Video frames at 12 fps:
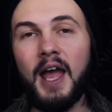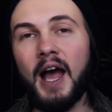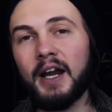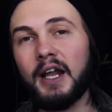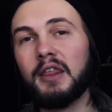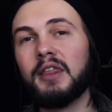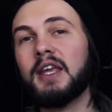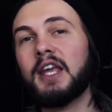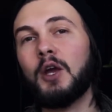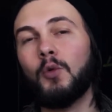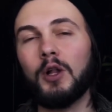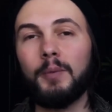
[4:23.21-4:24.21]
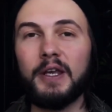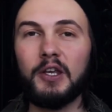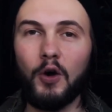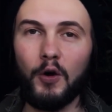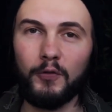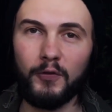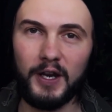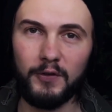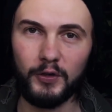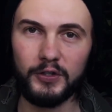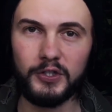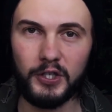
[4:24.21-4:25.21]
and I think it will be your
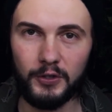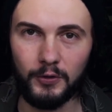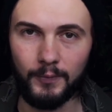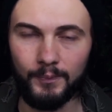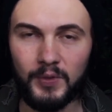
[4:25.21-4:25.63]
favorite too.